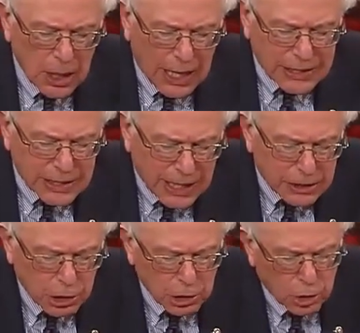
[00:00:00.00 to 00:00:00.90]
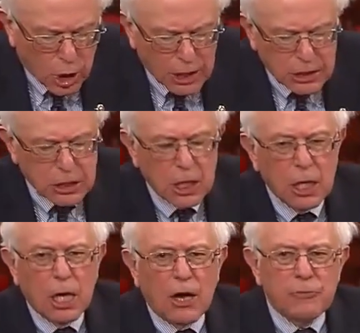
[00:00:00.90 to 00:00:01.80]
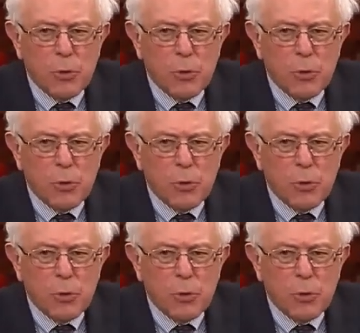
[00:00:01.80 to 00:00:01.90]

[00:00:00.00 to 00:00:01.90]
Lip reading: has led to the loss of